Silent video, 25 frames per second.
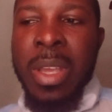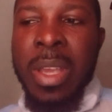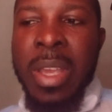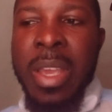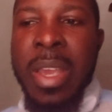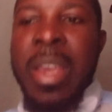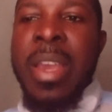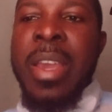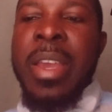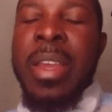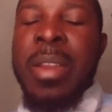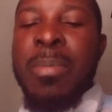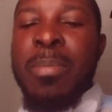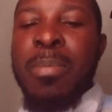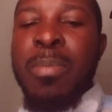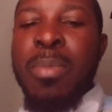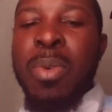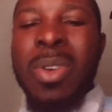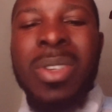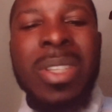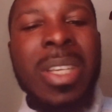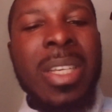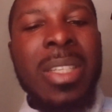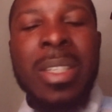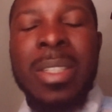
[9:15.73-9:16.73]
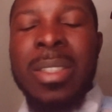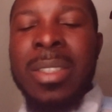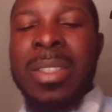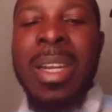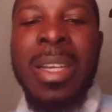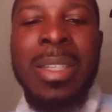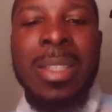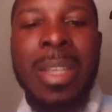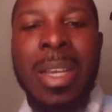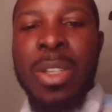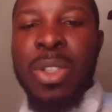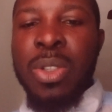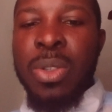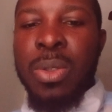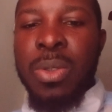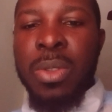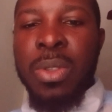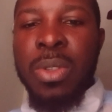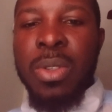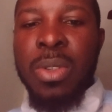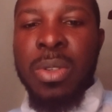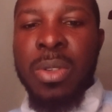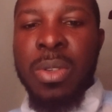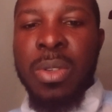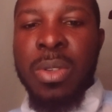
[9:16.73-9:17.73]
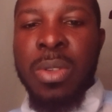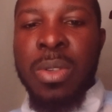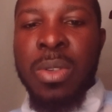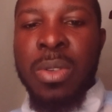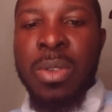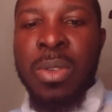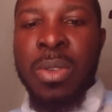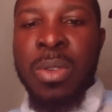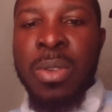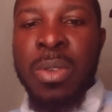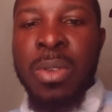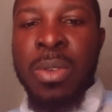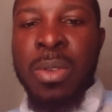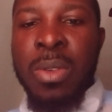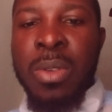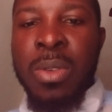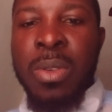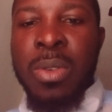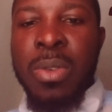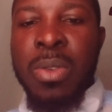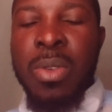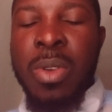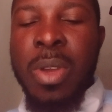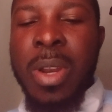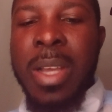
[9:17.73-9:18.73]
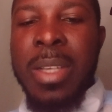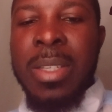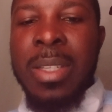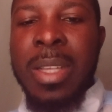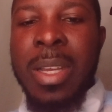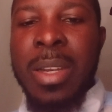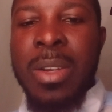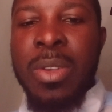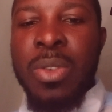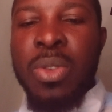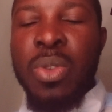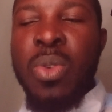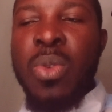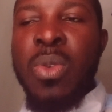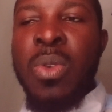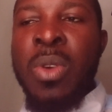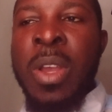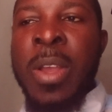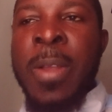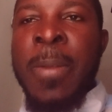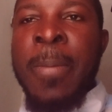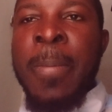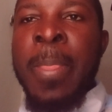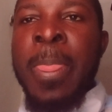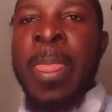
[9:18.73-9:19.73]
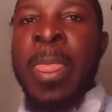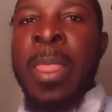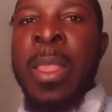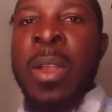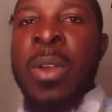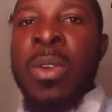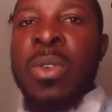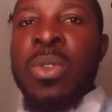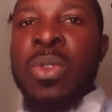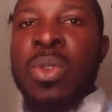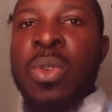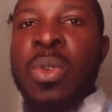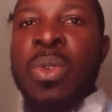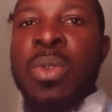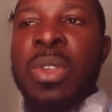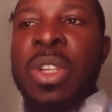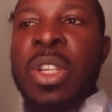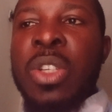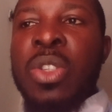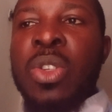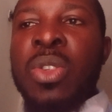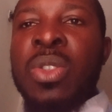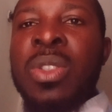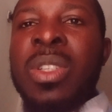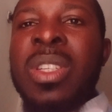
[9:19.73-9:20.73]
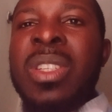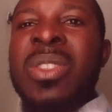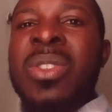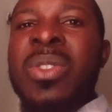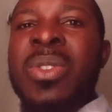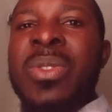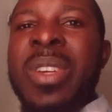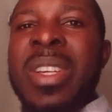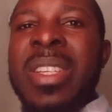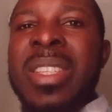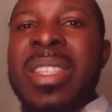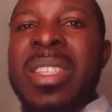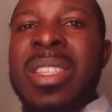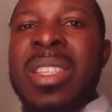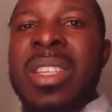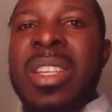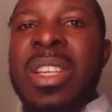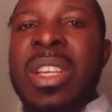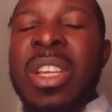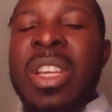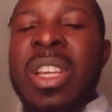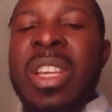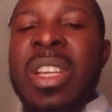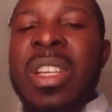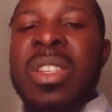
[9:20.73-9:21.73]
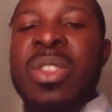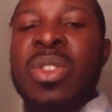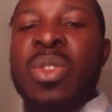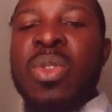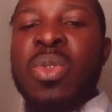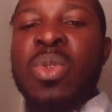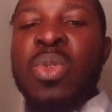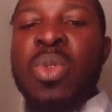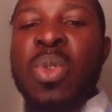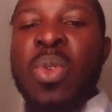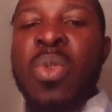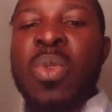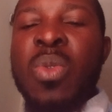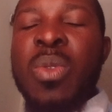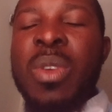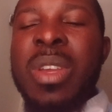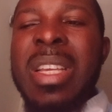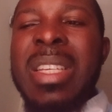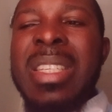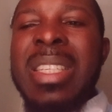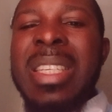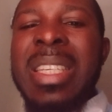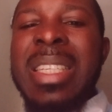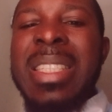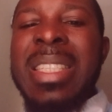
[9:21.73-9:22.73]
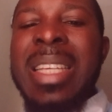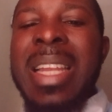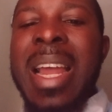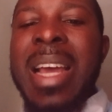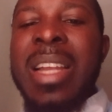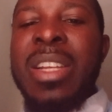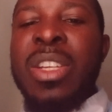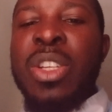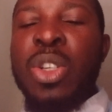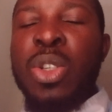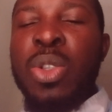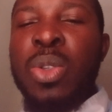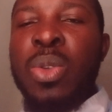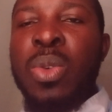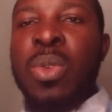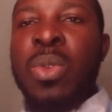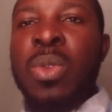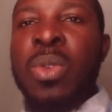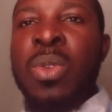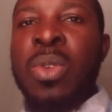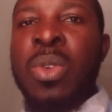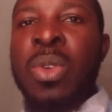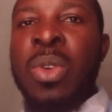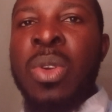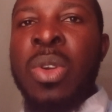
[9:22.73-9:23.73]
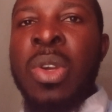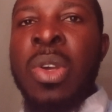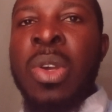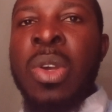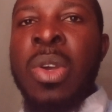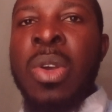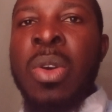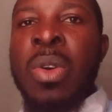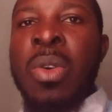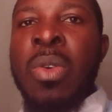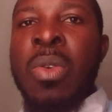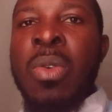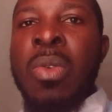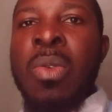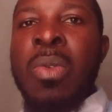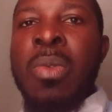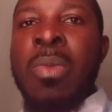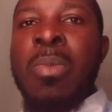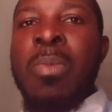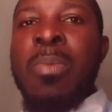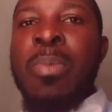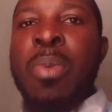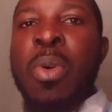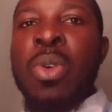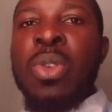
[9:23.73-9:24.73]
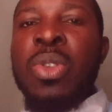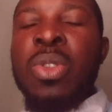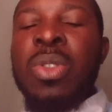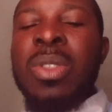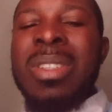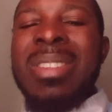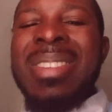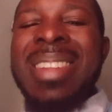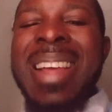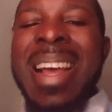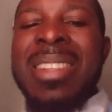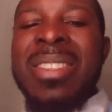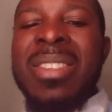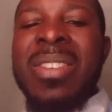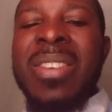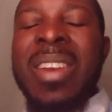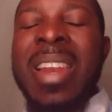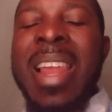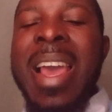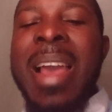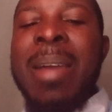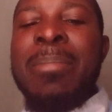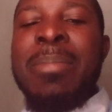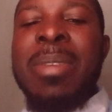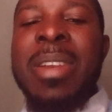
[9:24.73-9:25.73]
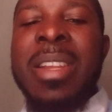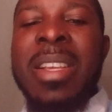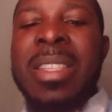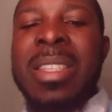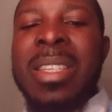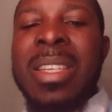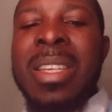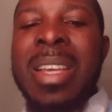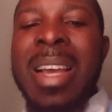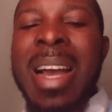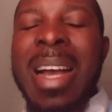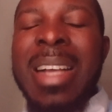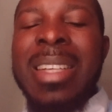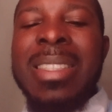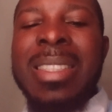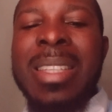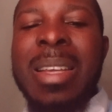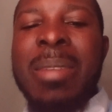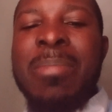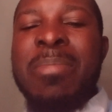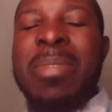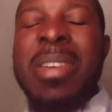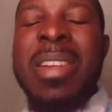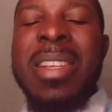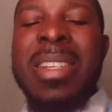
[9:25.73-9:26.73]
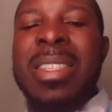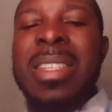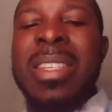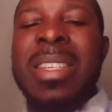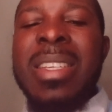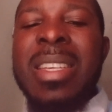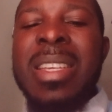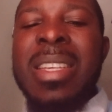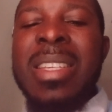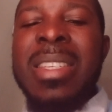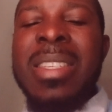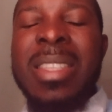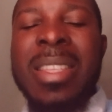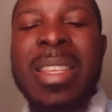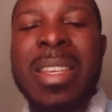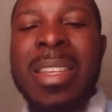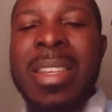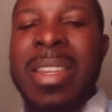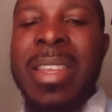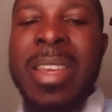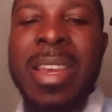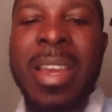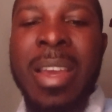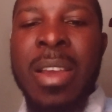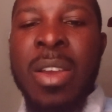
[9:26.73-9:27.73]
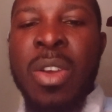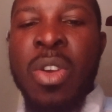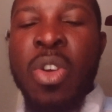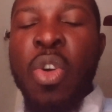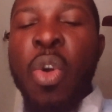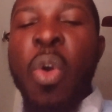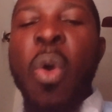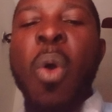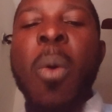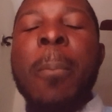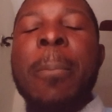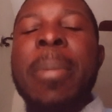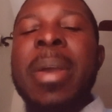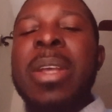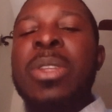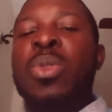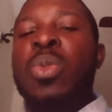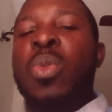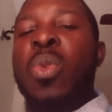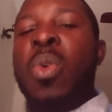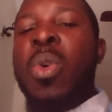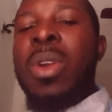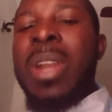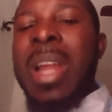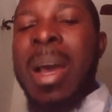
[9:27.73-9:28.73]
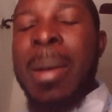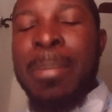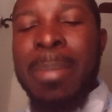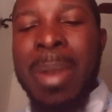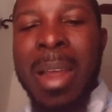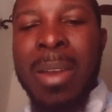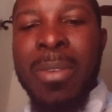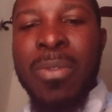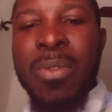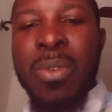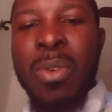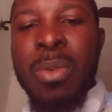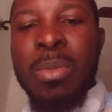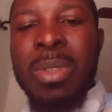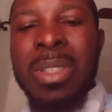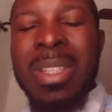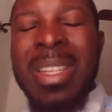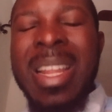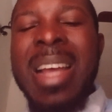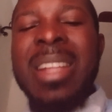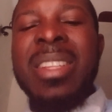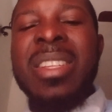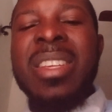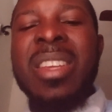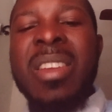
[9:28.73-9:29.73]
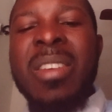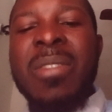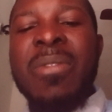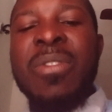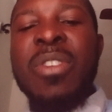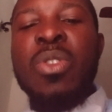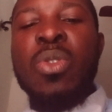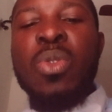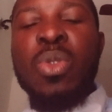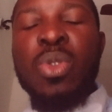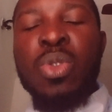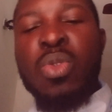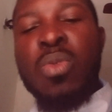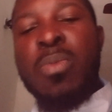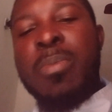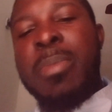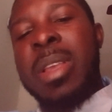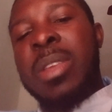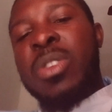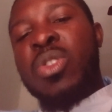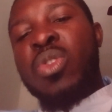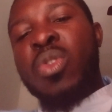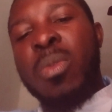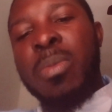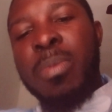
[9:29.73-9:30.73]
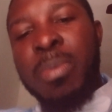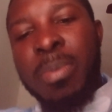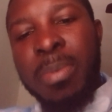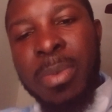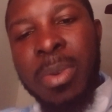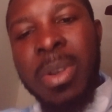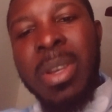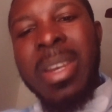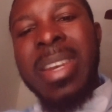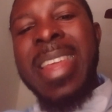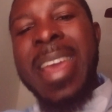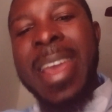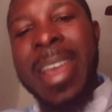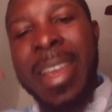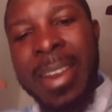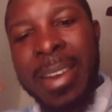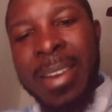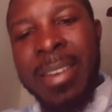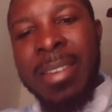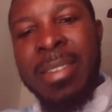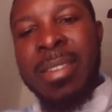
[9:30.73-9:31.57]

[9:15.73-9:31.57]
in processing transactions. You understand? So the success rate is an addition, but that reliability and stability is still there compared to other platforms that even used to mess up then,